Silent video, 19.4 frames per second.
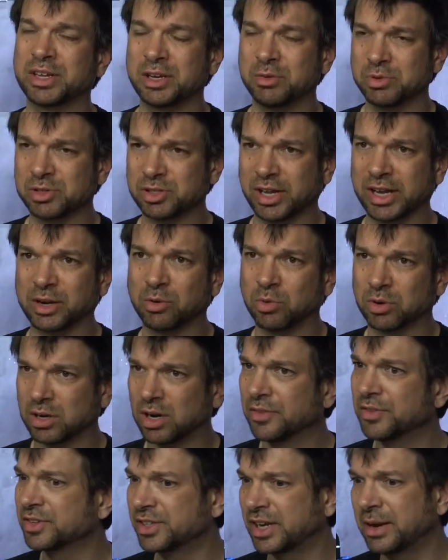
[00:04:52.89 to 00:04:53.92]
He was like, we're
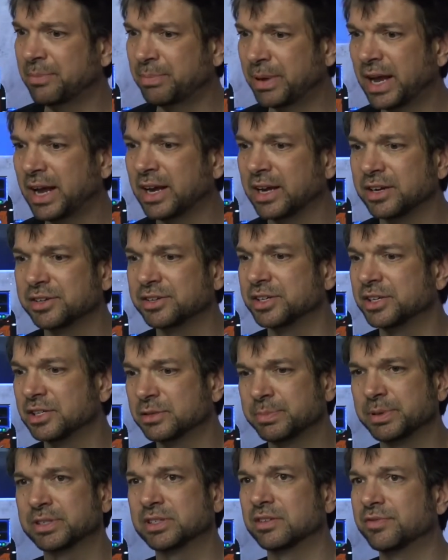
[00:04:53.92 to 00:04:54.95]
on the same page. He
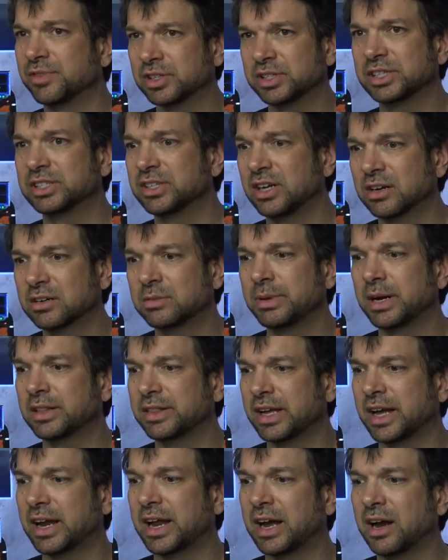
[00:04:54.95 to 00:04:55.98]
specifically talked about that,